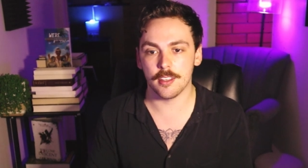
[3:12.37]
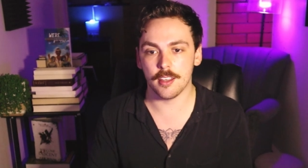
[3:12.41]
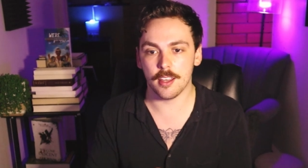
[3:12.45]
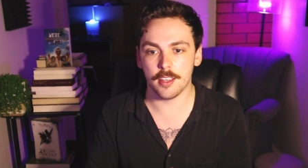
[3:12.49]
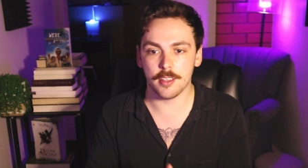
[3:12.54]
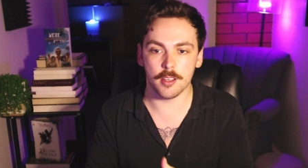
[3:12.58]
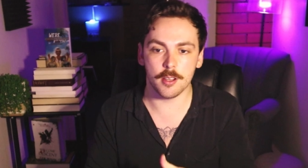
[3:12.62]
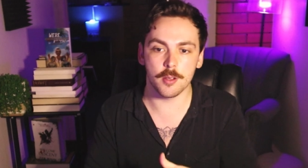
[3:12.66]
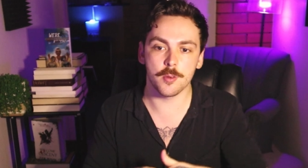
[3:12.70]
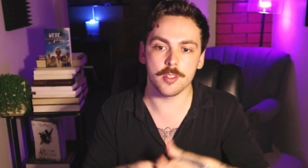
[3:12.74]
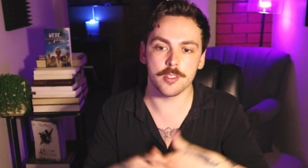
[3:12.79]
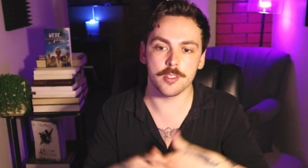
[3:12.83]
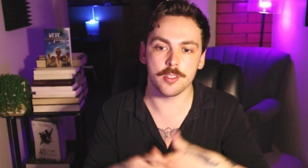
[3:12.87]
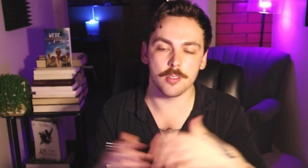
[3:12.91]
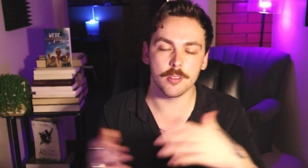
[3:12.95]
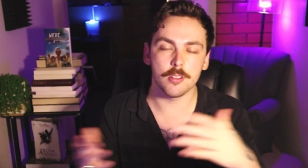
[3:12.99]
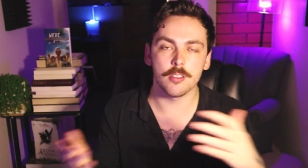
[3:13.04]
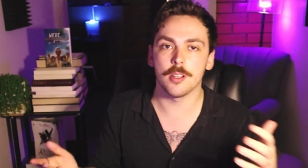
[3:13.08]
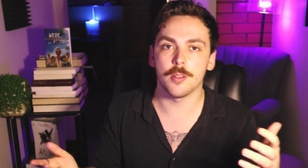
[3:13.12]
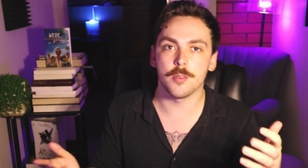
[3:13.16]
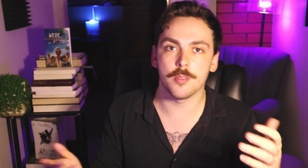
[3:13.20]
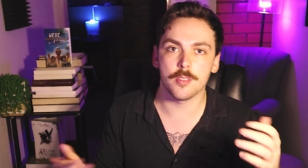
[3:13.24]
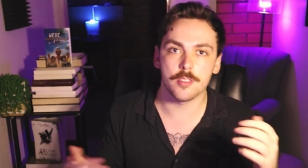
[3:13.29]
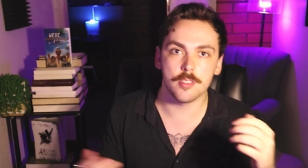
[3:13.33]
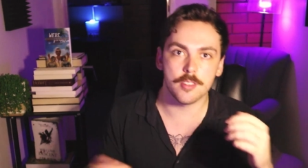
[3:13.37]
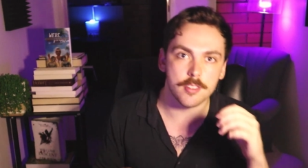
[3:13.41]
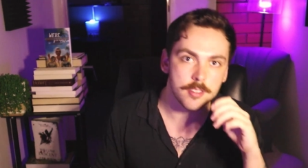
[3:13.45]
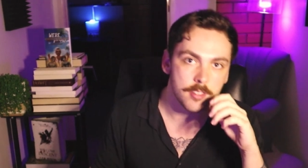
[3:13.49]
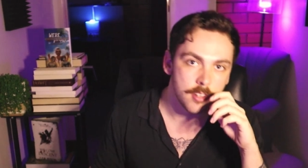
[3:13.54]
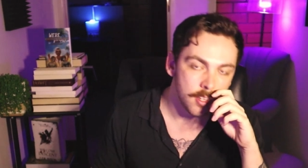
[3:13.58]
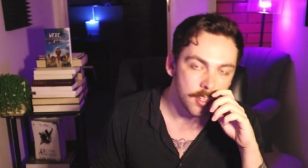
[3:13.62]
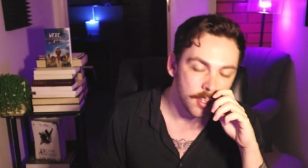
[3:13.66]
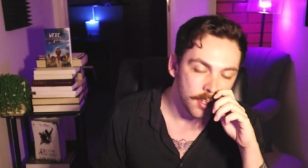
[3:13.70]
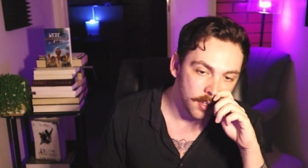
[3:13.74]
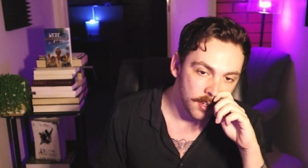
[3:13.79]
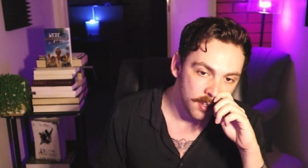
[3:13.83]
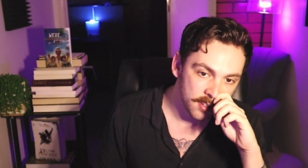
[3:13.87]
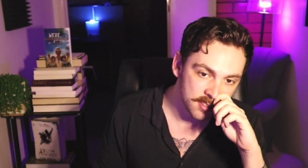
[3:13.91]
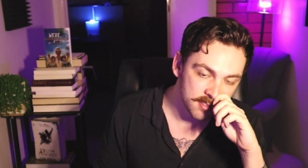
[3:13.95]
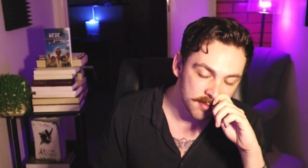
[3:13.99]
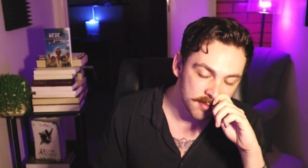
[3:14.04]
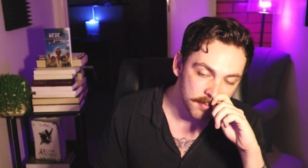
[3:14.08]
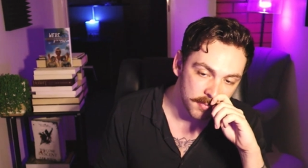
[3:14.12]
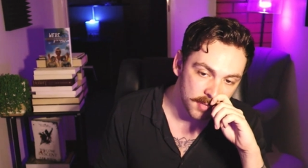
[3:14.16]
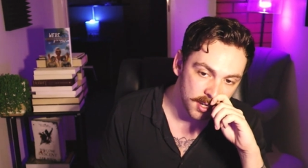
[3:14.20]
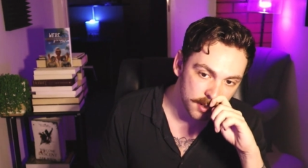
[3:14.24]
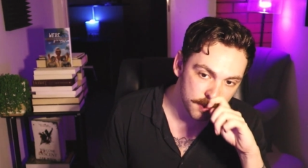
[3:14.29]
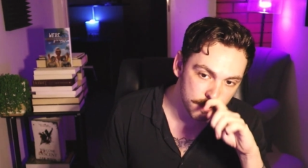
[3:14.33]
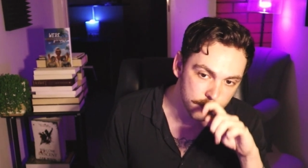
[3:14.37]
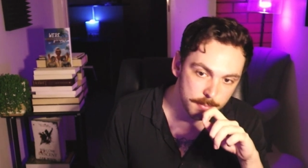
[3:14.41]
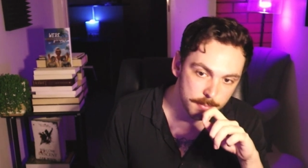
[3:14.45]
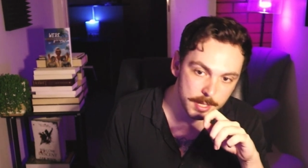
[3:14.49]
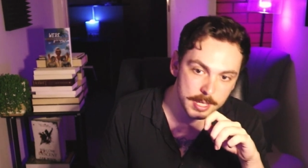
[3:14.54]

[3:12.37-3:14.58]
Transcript: I always thought that was just some kind of